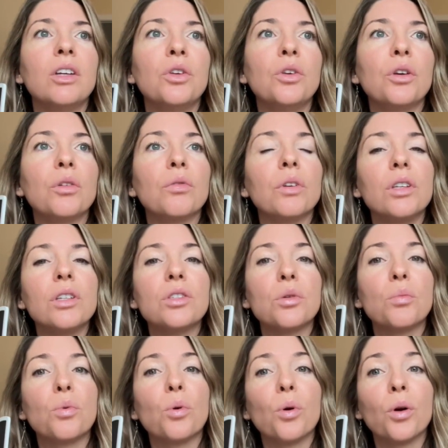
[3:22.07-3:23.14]
you can really
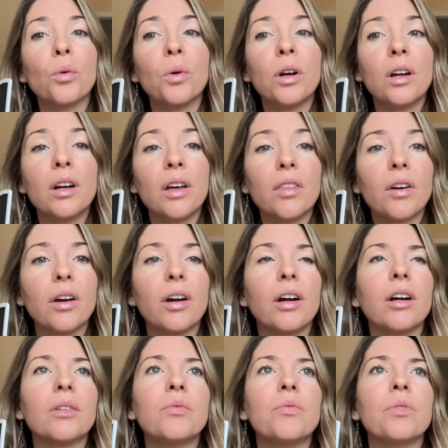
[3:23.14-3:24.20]
support one
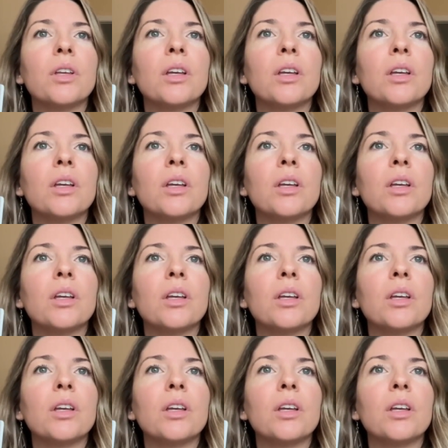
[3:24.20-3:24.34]
another